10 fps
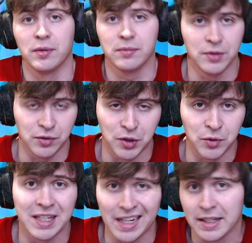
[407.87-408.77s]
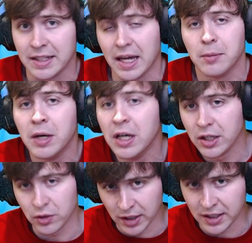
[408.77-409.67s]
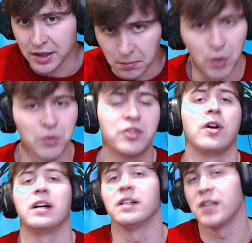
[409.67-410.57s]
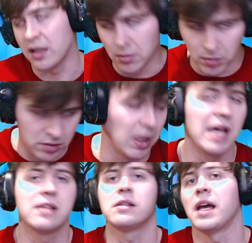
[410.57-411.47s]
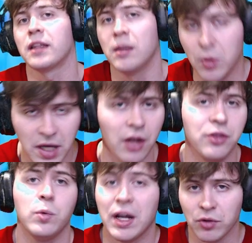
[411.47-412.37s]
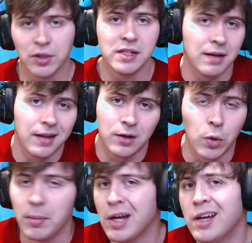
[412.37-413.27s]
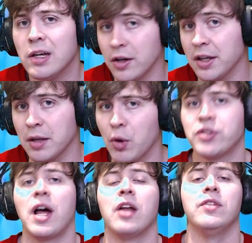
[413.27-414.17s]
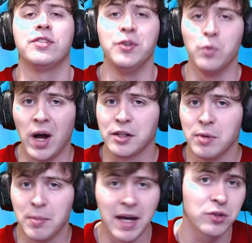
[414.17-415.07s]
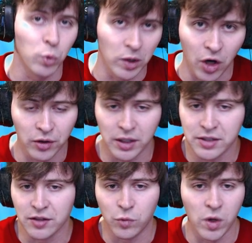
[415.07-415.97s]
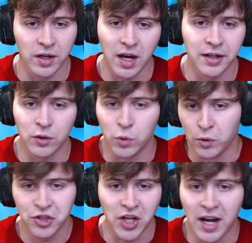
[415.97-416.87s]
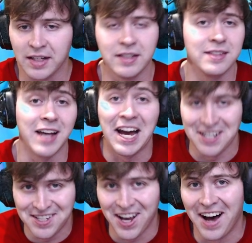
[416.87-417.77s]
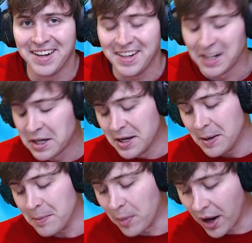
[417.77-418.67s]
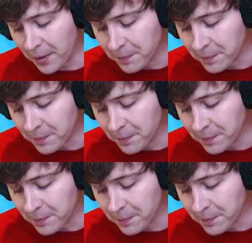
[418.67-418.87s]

unit in game. You're getting the most strike attack, the most blast attack, the most health, whatever it is on that equip, you're getting the most out of it. So you want it to be max regardless of what kind of cool shiny design is on it. But